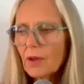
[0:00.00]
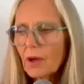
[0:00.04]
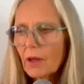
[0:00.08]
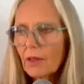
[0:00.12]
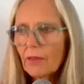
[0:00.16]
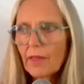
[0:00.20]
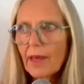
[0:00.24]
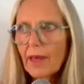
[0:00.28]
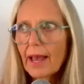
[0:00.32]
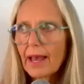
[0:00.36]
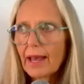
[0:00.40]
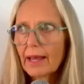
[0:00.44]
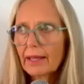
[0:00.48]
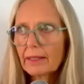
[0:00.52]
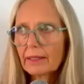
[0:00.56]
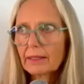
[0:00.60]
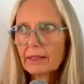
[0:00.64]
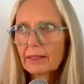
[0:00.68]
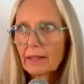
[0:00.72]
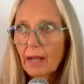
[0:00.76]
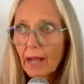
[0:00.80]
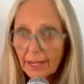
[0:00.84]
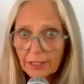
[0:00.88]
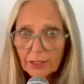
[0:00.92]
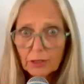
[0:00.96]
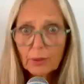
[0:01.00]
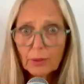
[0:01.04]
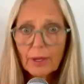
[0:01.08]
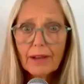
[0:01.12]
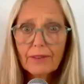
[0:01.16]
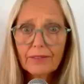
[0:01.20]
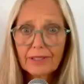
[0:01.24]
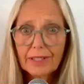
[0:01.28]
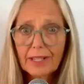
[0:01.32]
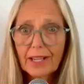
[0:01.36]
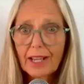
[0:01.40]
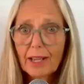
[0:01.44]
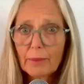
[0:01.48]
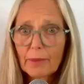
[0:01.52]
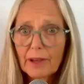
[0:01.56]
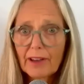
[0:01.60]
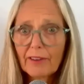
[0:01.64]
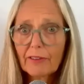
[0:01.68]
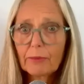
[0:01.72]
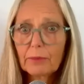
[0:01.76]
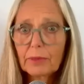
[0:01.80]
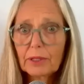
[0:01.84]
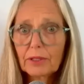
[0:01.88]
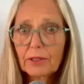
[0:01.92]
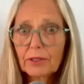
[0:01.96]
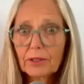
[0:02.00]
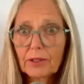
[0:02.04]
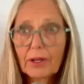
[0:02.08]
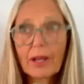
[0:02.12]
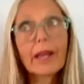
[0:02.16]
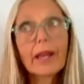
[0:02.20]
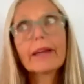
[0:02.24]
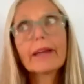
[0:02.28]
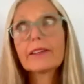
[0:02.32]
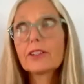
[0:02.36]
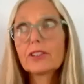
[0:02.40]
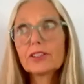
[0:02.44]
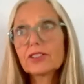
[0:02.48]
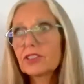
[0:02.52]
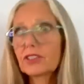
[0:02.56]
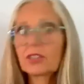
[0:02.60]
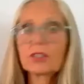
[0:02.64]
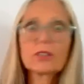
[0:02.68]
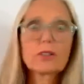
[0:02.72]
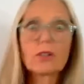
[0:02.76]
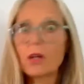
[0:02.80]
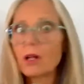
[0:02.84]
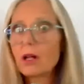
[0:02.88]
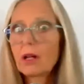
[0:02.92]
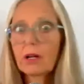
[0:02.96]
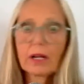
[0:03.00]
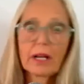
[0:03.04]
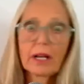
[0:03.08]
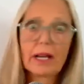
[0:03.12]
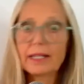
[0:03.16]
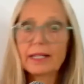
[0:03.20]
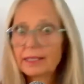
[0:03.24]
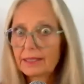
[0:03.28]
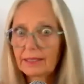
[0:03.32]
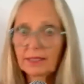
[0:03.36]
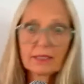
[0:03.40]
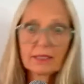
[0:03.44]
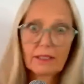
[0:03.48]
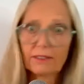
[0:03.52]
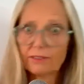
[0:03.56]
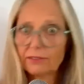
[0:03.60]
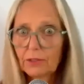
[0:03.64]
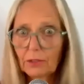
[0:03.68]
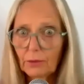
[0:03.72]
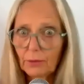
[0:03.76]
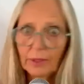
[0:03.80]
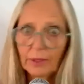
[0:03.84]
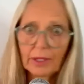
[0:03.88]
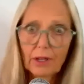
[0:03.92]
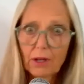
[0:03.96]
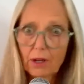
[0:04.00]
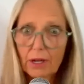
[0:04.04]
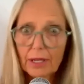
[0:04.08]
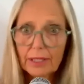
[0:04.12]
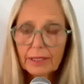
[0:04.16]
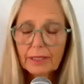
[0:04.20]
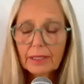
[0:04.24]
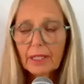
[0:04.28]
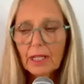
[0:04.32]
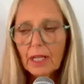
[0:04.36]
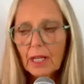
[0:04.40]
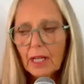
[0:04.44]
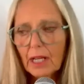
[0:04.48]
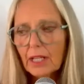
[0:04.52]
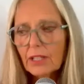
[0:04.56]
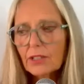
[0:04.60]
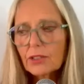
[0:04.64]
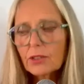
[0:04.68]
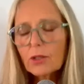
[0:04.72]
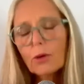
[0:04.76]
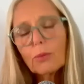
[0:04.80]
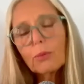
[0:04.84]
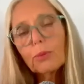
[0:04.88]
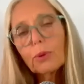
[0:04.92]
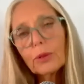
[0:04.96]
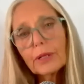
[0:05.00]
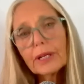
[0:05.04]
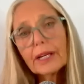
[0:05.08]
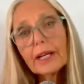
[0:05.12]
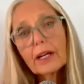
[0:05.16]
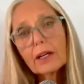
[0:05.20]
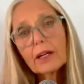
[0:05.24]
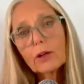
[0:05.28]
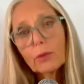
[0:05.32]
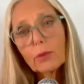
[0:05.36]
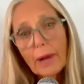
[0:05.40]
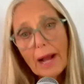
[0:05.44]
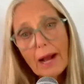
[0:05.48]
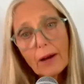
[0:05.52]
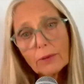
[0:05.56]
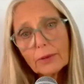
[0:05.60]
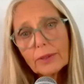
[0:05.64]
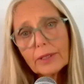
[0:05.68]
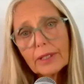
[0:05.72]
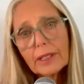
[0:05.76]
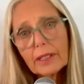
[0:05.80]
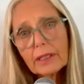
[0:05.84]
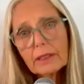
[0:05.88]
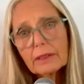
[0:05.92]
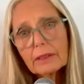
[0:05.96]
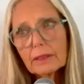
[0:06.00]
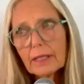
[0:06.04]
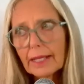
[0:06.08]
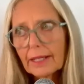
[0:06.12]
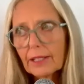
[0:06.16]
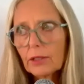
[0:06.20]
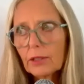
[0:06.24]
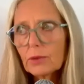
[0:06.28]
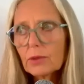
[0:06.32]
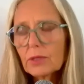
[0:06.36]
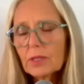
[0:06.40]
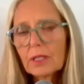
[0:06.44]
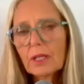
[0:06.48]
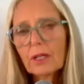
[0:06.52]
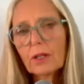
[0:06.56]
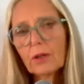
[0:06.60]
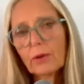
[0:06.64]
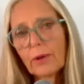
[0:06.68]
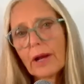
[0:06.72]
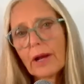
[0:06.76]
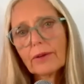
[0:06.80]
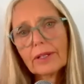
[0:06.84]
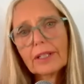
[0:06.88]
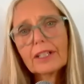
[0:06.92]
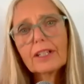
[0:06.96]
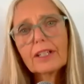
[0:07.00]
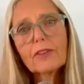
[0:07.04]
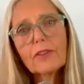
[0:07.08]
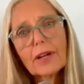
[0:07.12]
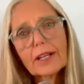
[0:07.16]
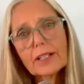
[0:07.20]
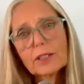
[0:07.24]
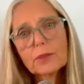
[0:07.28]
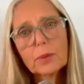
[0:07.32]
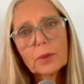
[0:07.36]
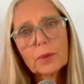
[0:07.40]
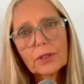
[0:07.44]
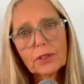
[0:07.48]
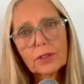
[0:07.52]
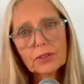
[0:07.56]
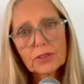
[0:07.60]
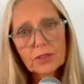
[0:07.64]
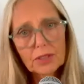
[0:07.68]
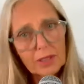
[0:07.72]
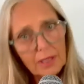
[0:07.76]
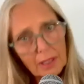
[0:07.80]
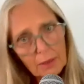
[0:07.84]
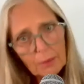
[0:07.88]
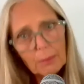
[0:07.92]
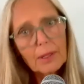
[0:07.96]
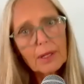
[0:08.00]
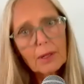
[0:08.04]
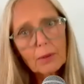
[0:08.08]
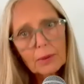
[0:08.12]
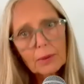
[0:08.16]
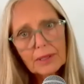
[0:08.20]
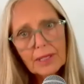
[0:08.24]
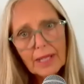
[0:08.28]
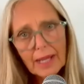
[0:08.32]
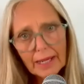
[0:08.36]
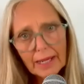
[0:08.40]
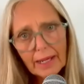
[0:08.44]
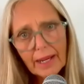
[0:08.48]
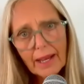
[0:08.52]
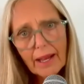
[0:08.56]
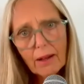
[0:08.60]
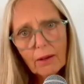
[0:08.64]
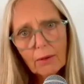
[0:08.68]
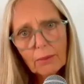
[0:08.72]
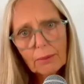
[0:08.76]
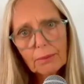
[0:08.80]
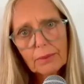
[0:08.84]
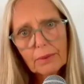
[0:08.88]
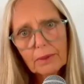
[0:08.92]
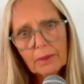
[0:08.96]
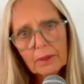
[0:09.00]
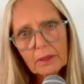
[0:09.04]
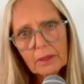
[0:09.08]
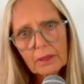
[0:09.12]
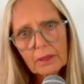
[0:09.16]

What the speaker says: with all that, I do have an EMF meter, and there's still all kind of stuff going on. So putting using a grounding device while you're sleeping, would that help?